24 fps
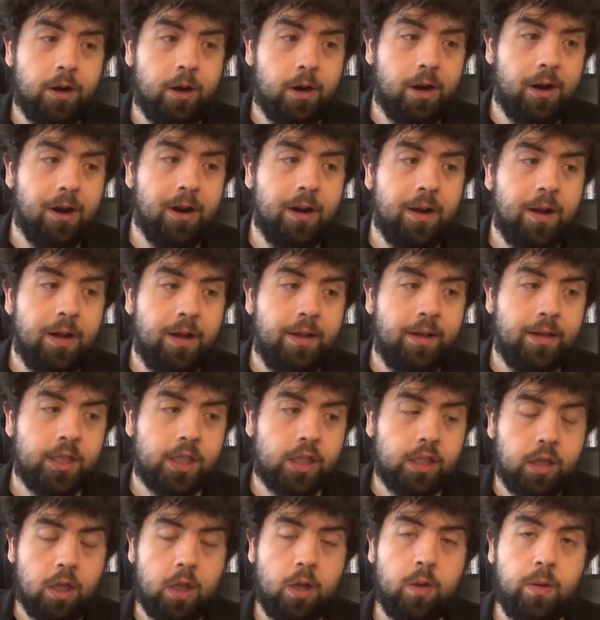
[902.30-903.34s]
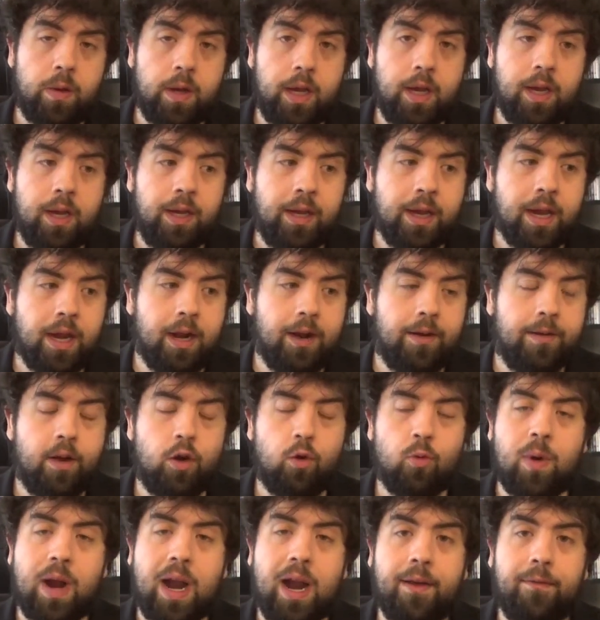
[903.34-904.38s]
her slowly kind of
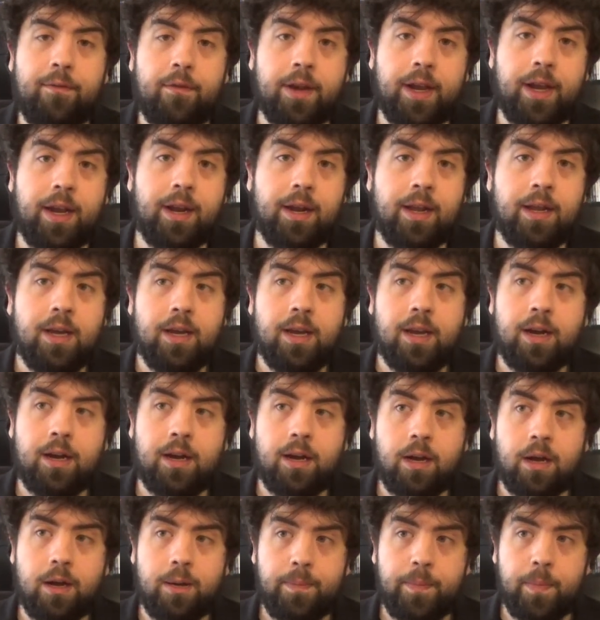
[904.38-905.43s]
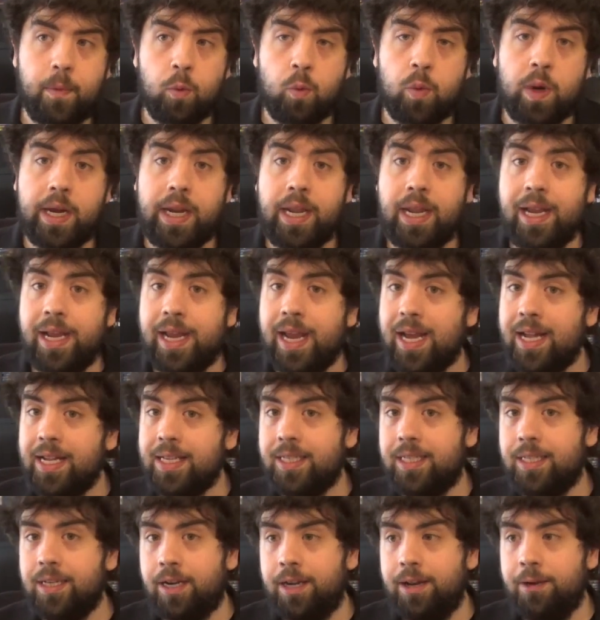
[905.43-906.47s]
unraveling what he
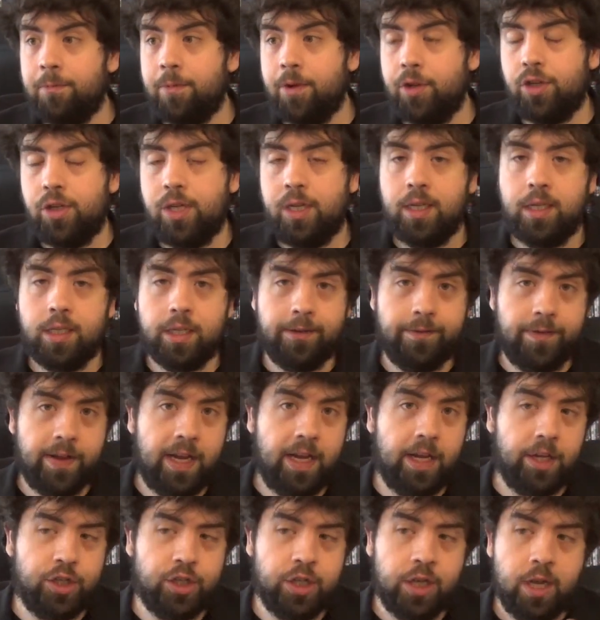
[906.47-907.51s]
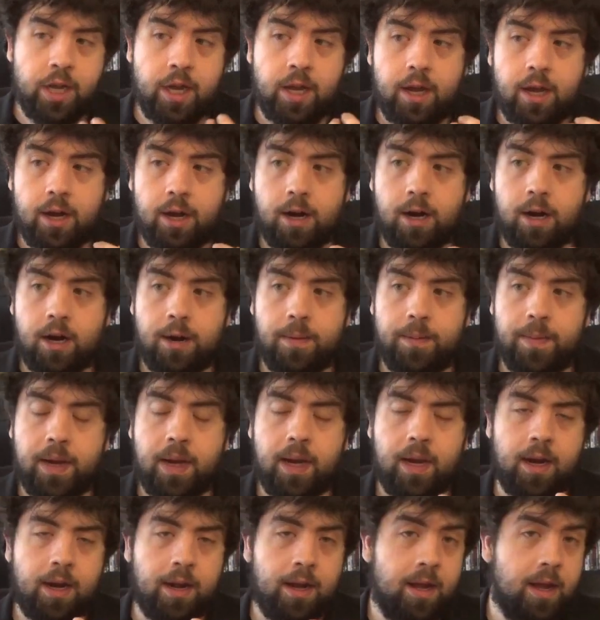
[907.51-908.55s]
has done once she is of age.
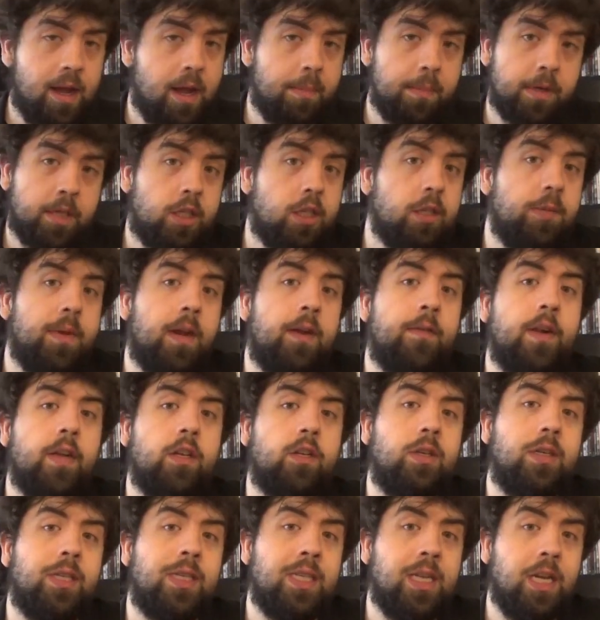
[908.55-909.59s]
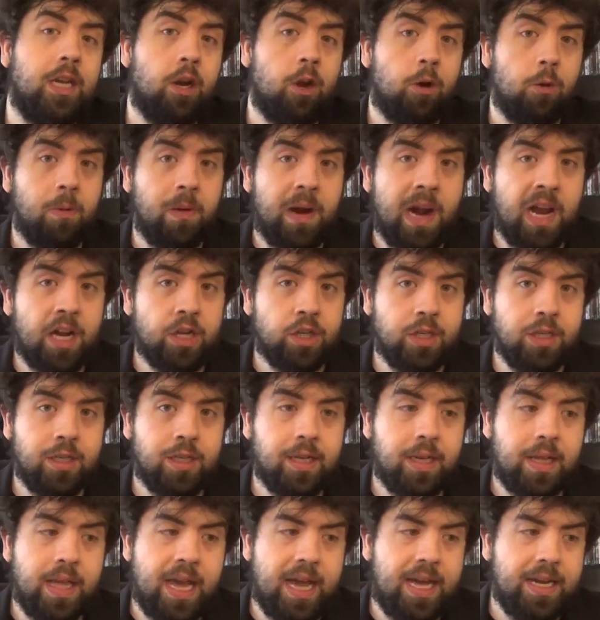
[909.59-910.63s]
And I'm assuming eventually seeing her reaction
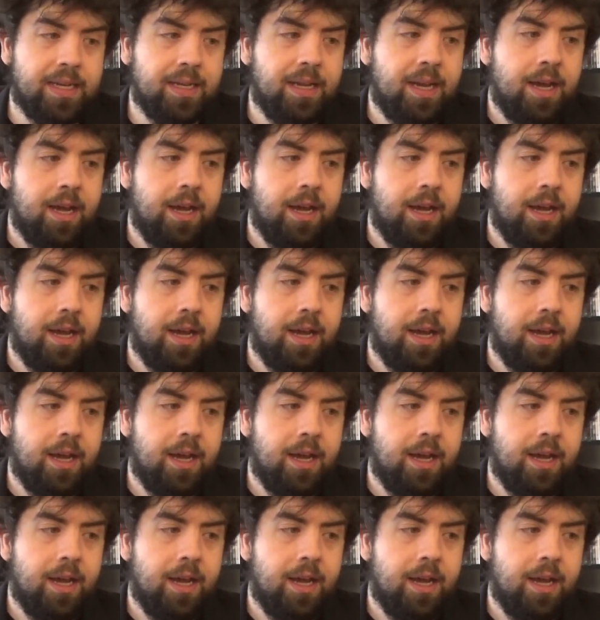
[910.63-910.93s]
to that.